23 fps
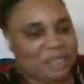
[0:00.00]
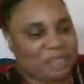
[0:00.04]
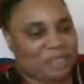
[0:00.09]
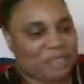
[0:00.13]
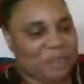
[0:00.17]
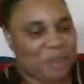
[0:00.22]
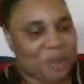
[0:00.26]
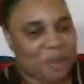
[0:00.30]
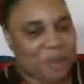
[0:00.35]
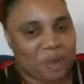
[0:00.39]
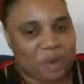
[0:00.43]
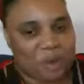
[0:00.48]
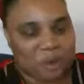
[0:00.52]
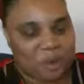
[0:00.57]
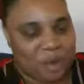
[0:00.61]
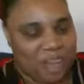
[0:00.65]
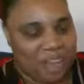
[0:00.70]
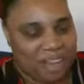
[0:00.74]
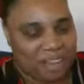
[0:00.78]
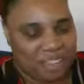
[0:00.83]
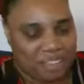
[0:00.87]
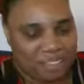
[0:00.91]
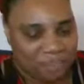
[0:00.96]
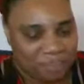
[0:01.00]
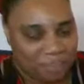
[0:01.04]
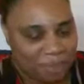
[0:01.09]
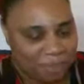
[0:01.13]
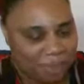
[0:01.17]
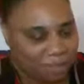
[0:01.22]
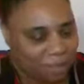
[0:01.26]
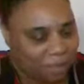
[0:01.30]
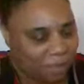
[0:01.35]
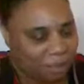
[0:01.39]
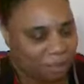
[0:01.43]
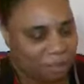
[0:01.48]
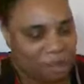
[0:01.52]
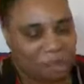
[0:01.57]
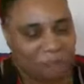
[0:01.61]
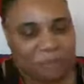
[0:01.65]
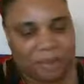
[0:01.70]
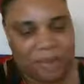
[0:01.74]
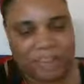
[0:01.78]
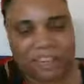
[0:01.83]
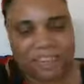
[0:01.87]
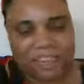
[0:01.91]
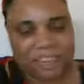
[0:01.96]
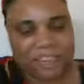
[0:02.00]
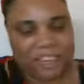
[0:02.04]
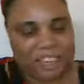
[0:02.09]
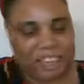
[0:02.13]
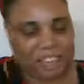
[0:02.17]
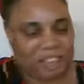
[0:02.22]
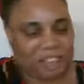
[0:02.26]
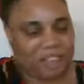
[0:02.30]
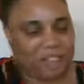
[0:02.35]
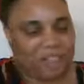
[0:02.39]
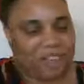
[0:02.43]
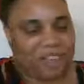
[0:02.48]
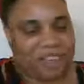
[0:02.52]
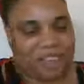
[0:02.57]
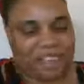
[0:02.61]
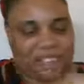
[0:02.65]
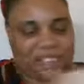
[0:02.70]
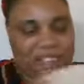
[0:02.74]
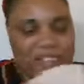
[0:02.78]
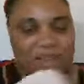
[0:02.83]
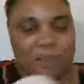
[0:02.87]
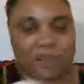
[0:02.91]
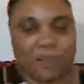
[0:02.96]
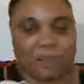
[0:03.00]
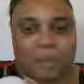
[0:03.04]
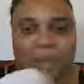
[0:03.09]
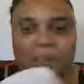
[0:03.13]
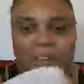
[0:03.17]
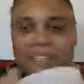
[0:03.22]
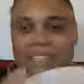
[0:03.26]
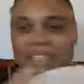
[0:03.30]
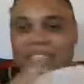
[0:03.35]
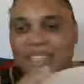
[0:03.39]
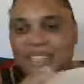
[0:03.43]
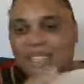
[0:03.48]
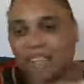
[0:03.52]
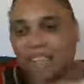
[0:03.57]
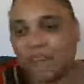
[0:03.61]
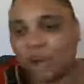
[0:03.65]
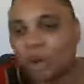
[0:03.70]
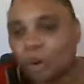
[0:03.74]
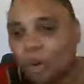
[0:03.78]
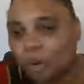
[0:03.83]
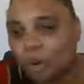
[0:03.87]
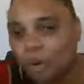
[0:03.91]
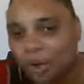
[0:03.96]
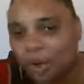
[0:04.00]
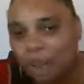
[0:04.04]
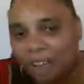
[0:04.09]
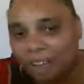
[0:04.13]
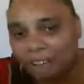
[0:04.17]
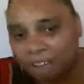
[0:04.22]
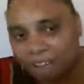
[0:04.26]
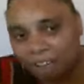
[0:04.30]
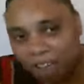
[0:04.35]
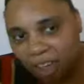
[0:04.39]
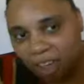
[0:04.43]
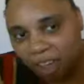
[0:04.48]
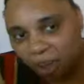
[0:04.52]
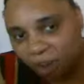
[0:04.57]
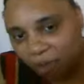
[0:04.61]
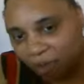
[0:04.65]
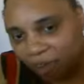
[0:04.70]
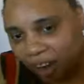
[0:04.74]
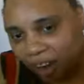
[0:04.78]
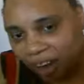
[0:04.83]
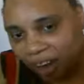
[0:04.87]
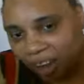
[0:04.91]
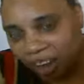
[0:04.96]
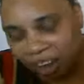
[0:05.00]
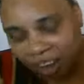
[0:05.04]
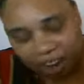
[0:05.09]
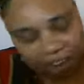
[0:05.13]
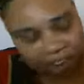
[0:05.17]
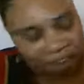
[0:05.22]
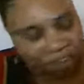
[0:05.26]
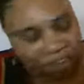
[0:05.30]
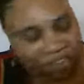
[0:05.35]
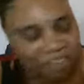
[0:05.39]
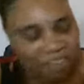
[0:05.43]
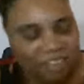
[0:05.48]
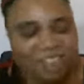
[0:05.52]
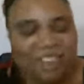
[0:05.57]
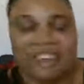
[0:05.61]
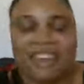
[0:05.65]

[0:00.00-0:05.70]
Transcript: So I just wanted to come up here and let you guys know about this gold I found right here.